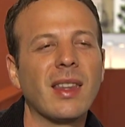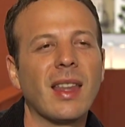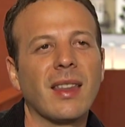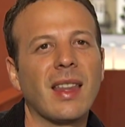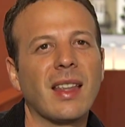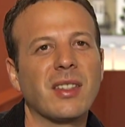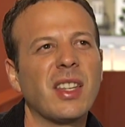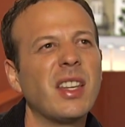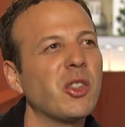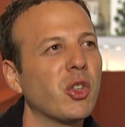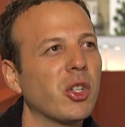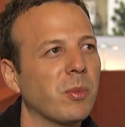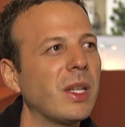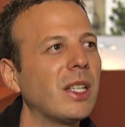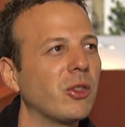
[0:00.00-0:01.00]
That doesn't
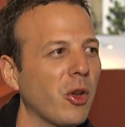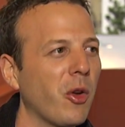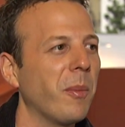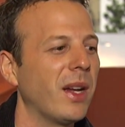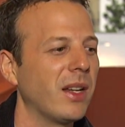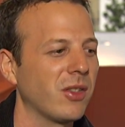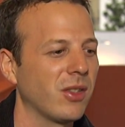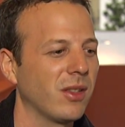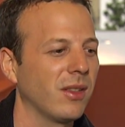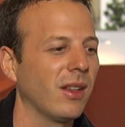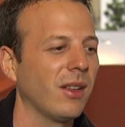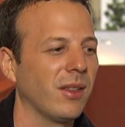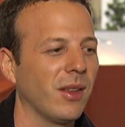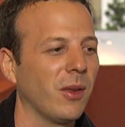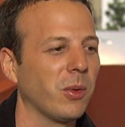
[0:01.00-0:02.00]
interest me so much,
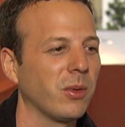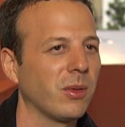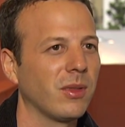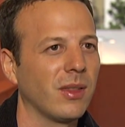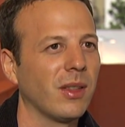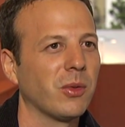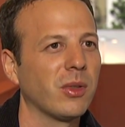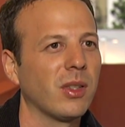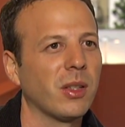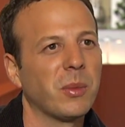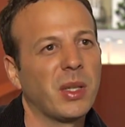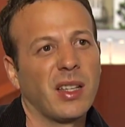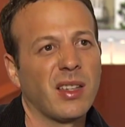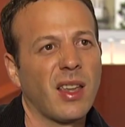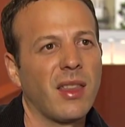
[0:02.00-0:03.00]
those things,
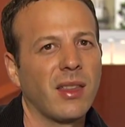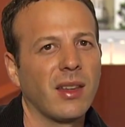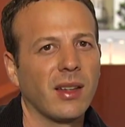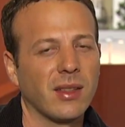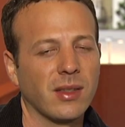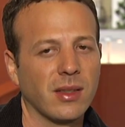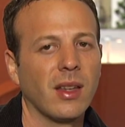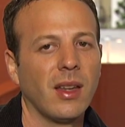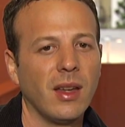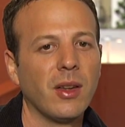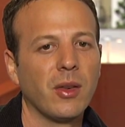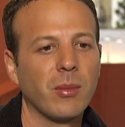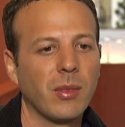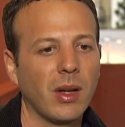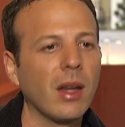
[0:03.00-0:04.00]
because I think it's,
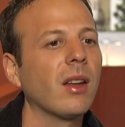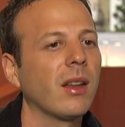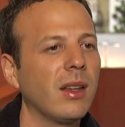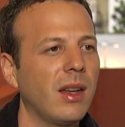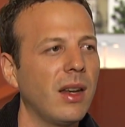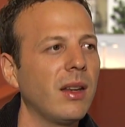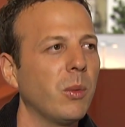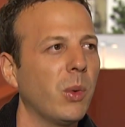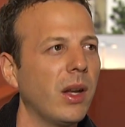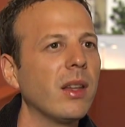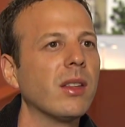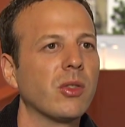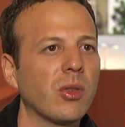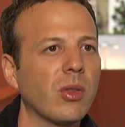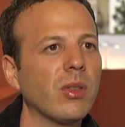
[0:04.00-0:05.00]
in any
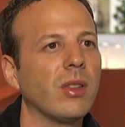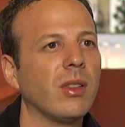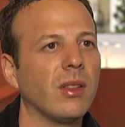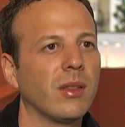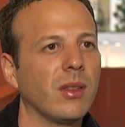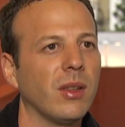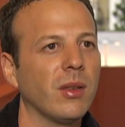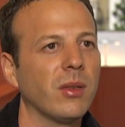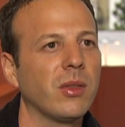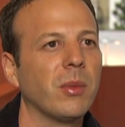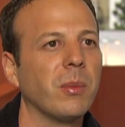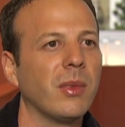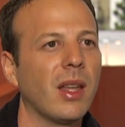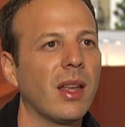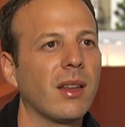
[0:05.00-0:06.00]
way, it's good, you know,
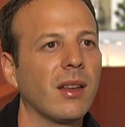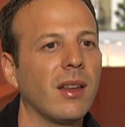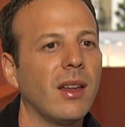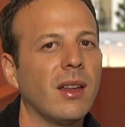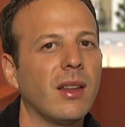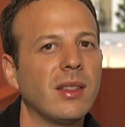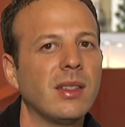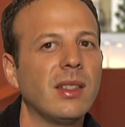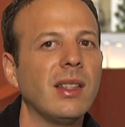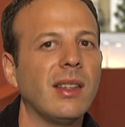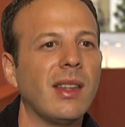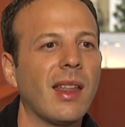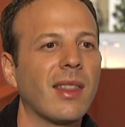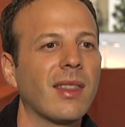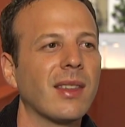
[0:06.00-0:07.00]
to not see
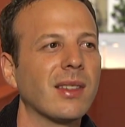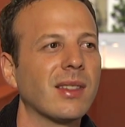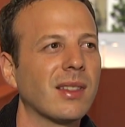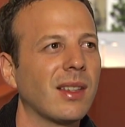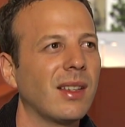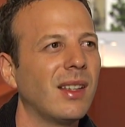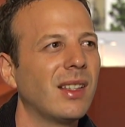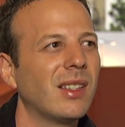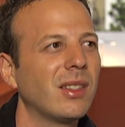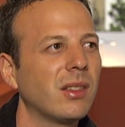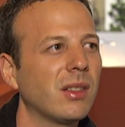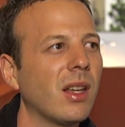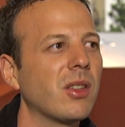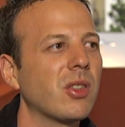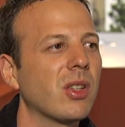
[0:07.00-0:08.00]
death as
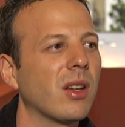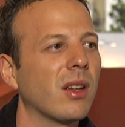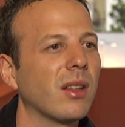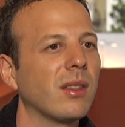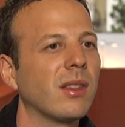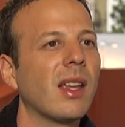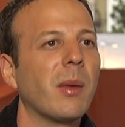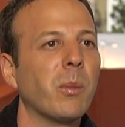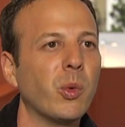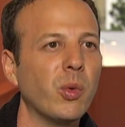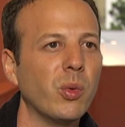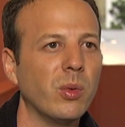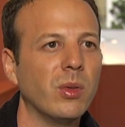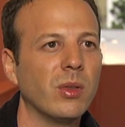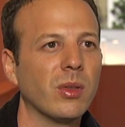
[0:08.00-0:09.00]
such a
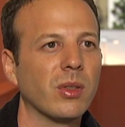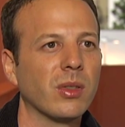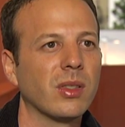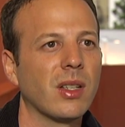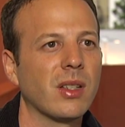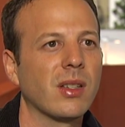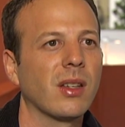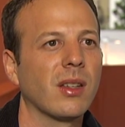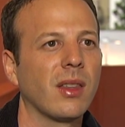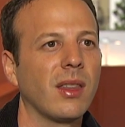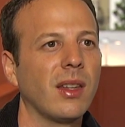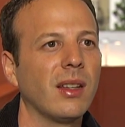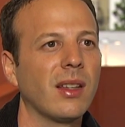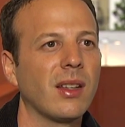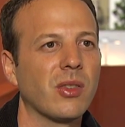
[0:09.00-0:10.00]
taboo or such a
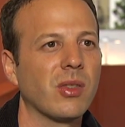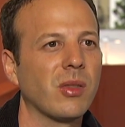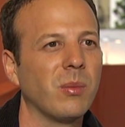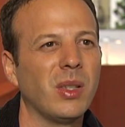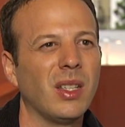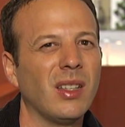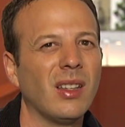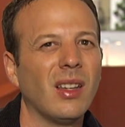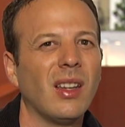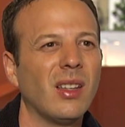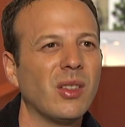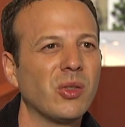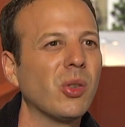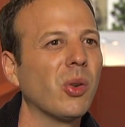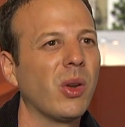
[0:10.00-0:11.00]
thing that should be
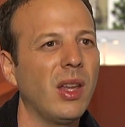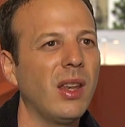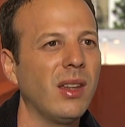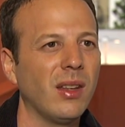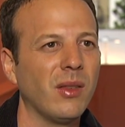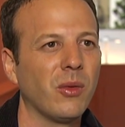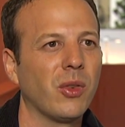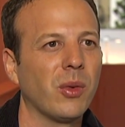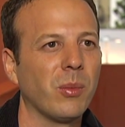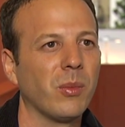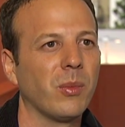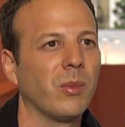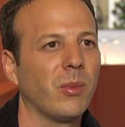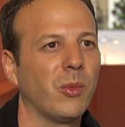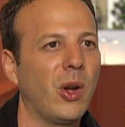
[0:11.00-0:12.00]
so hidden
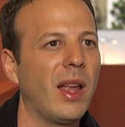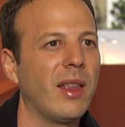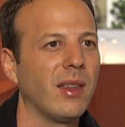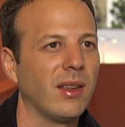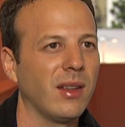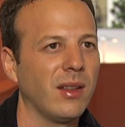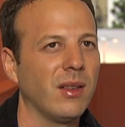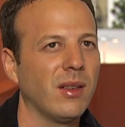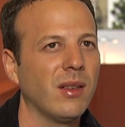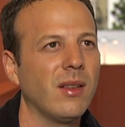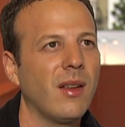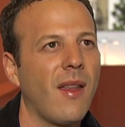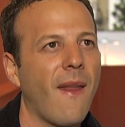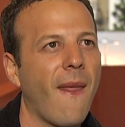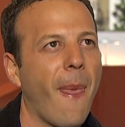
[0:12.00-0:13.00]
from reality, you know.